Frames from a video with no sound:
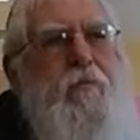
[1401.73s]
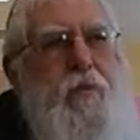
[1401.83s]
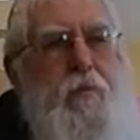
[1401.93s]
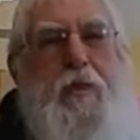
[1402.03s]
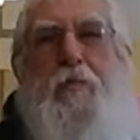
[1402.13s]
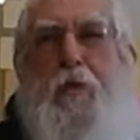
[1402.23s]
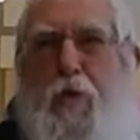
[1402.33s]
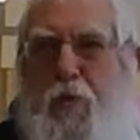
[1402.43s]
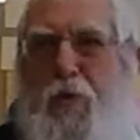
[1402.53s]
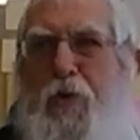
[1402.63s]
The Beis
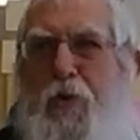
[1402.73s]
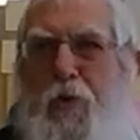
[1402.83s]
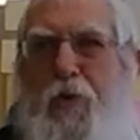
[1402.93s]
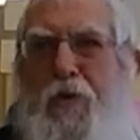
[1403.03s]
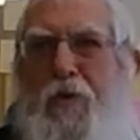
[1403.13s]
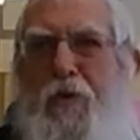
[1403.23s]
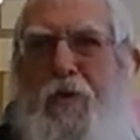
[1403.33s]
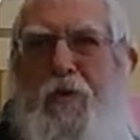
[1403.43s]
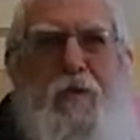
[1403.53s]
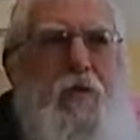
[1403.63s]
Hamikdash was destroyed.
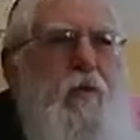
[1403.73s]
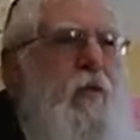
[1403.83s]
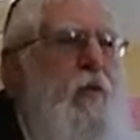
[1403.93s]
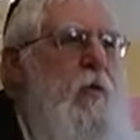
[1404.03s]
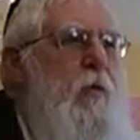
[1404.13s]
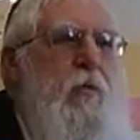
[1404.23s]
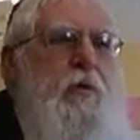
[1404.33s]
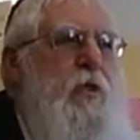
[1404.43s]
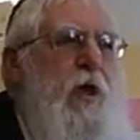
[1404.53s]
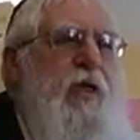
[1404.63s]
But
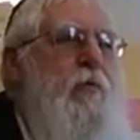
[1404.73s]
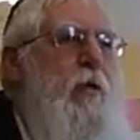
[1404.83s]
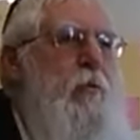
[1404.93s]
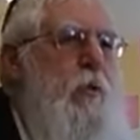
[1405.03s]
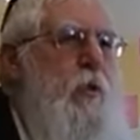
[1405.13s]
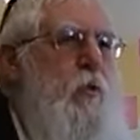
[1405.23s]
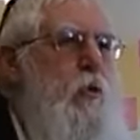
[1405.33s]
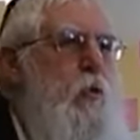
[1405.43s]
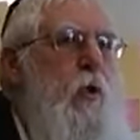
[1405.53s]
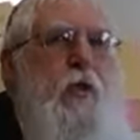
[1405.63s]
besides the Beis Hamikdash was
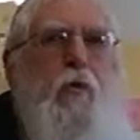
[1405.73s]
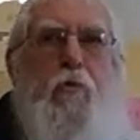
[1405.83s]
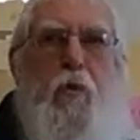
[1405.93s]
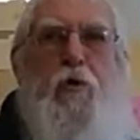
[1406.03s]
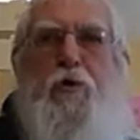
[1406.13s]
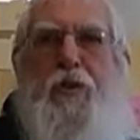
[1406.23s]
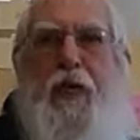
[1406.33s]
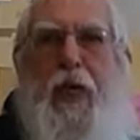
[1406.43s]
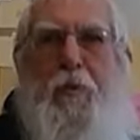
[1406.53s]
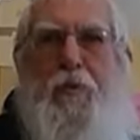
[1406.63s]
destroyed, there were more things
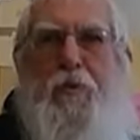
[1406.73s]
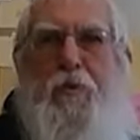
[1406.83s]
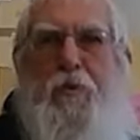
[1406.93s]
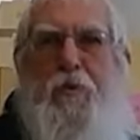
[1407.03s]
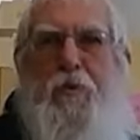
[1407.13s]
that happened.